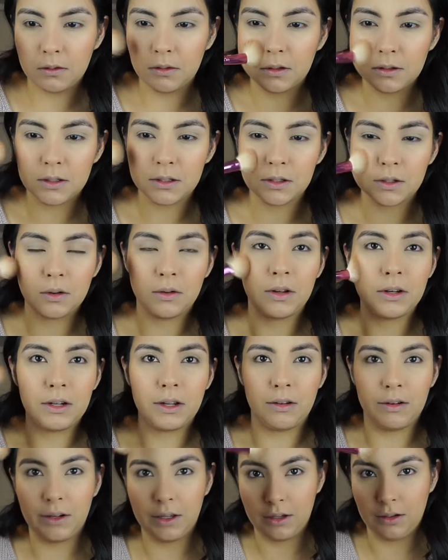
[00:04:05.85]
This is going
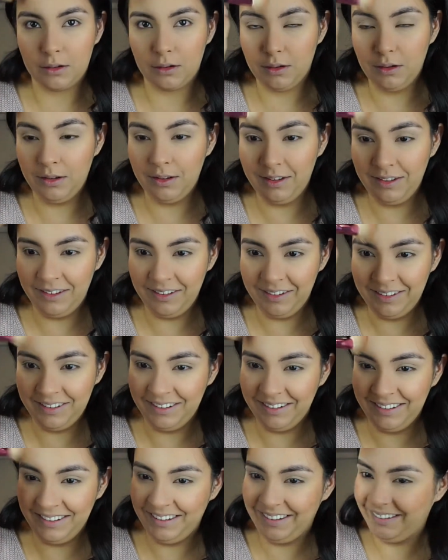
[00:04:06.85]
downhill
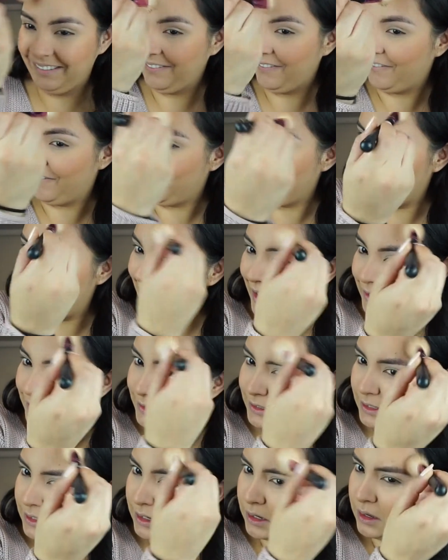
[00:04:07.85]

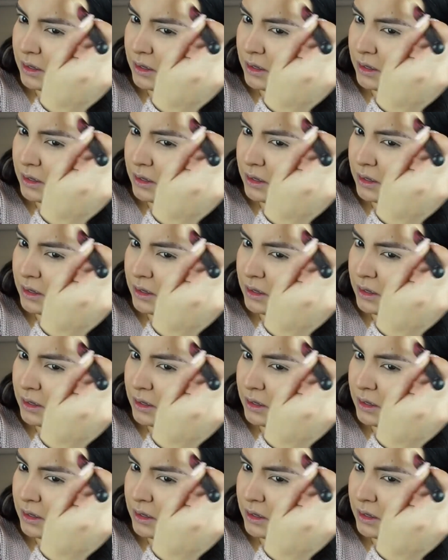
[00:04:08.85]
fast.